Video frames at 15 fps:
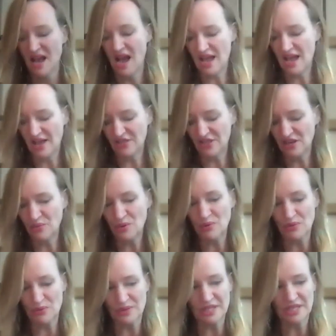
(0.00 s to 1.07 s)
I think we
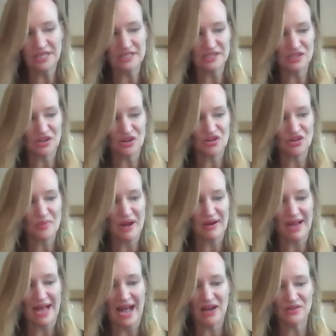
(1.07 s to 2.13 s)
were really concerned about
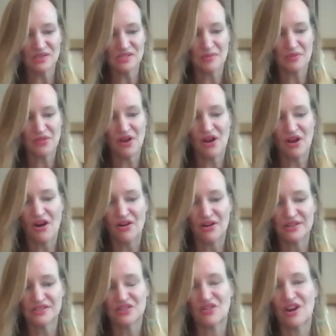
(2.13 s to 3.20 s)
how some of the
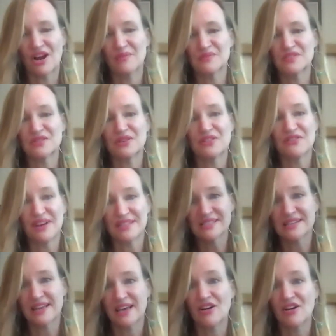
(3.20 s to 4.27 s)
hardest crimes to
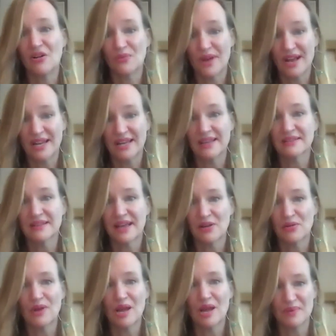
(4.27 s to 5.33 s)
investigate already, like
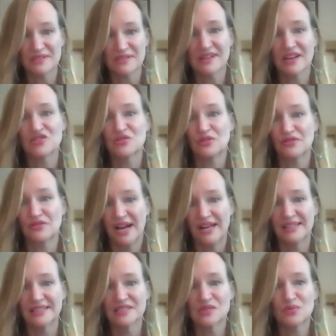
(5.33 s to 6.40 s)
rape and sexual
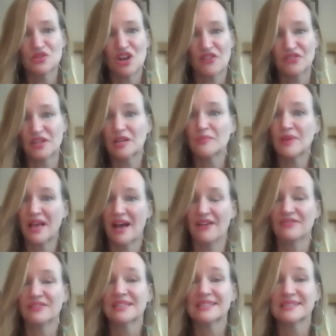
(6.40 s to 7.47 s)
violence, which often can be
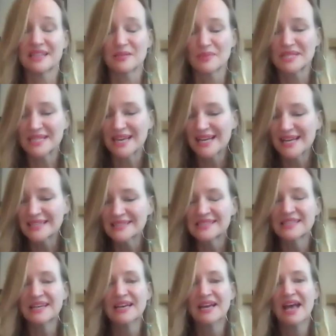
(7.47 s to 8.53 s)
heavily stigmatized,
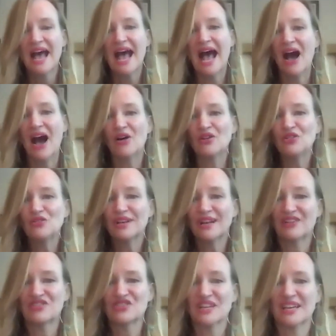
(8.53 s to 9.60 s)
how you can
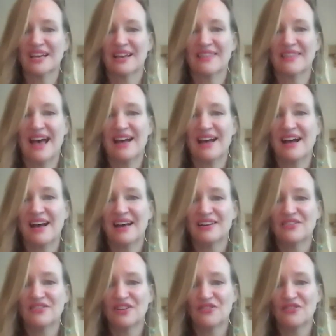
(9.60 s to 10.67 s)
actually get at that kind
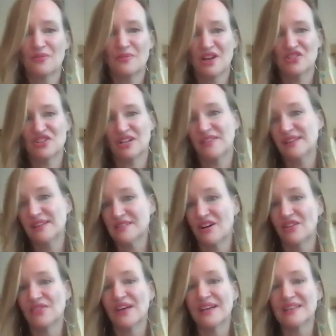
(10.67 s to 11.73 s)
of information in these
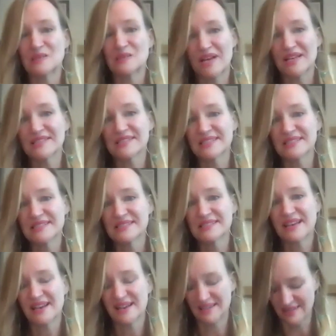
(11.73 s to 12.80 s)
online spaces.
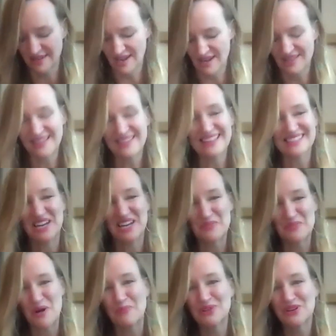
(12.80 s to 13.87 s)
And I think that's kind of
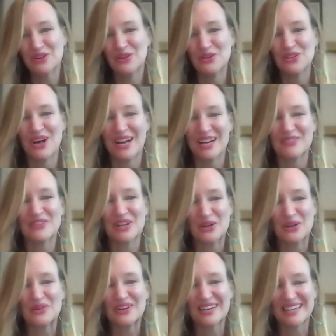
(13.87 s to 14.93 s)
prompted a whole line of
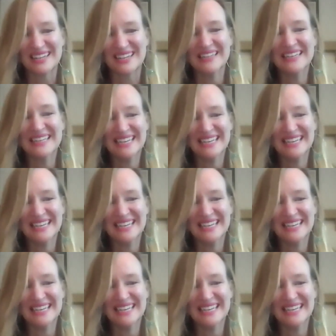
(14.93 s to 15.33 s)
inquiry.